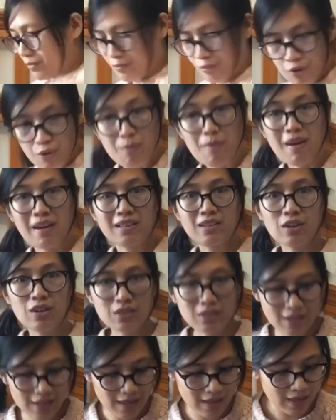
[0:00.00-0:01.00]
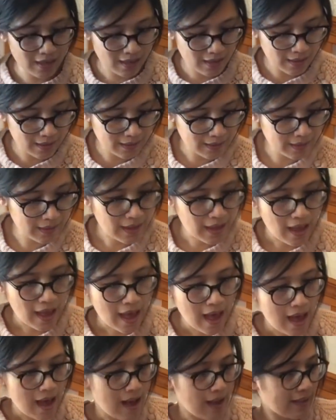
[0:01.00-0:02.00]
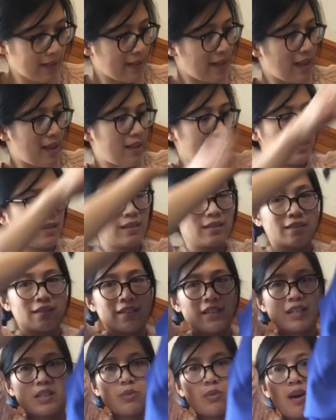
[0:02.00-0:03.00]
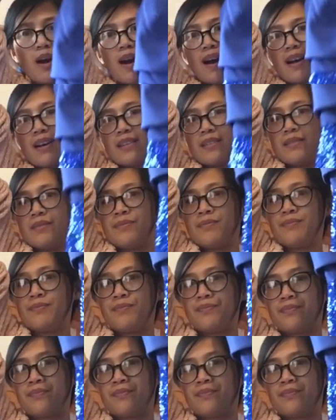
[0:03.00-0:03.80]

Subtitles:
for my daughter. And then this one,